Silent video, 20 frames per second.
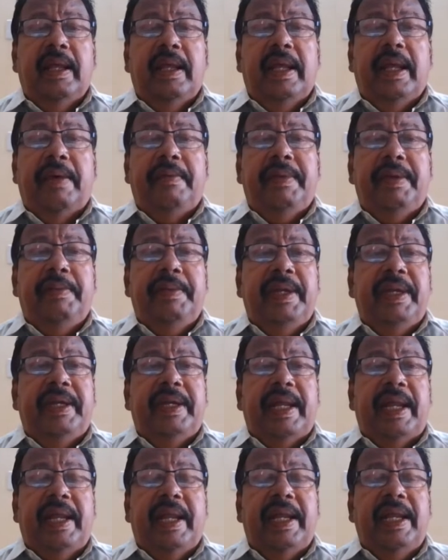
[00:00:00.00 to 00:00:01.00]
every minute,
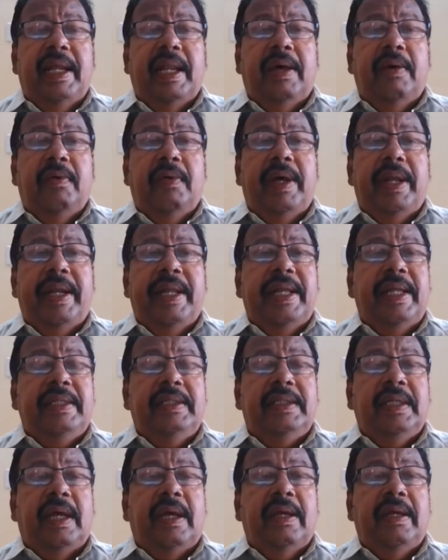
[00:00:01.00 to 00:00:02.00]
and I love and I
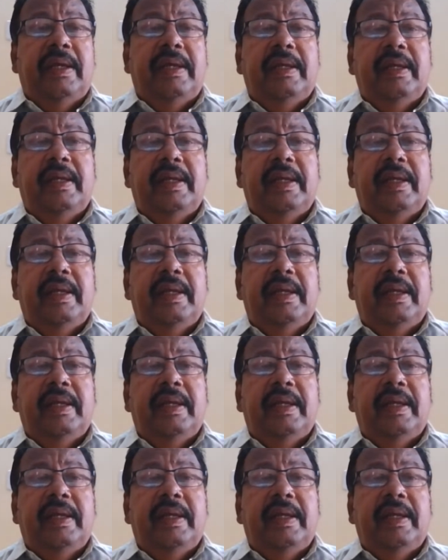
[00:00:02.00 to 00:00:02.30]
enjoy